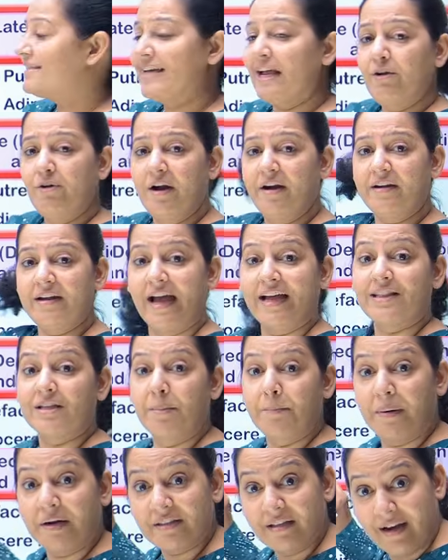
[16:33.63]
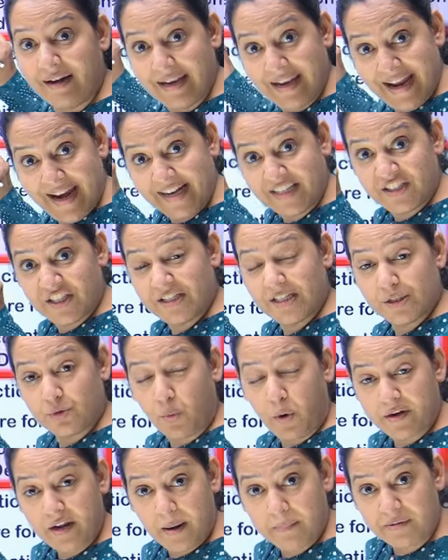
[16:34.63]
cellular death, but the late changes,
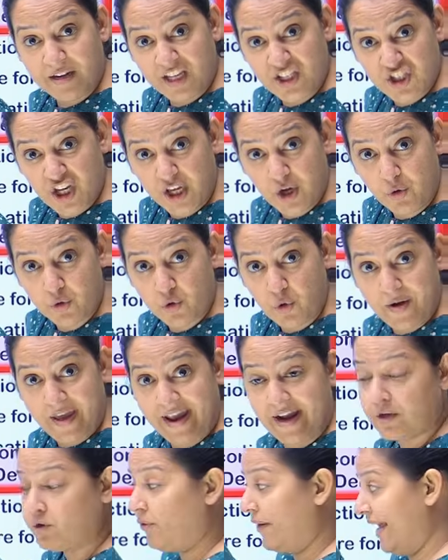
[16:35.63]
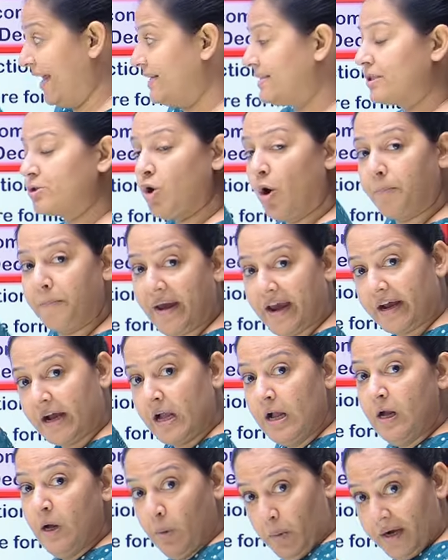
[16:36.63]
what I am teaching you today, today's topic,
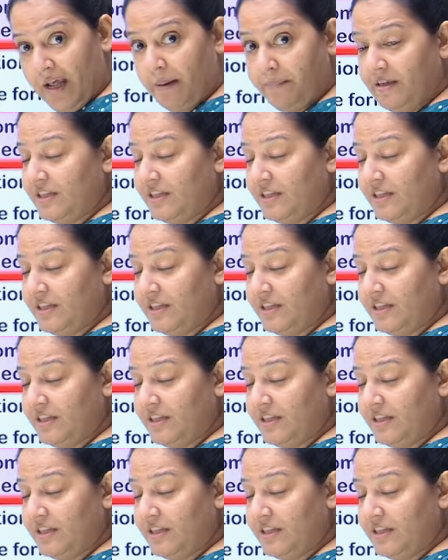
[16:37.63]
what I am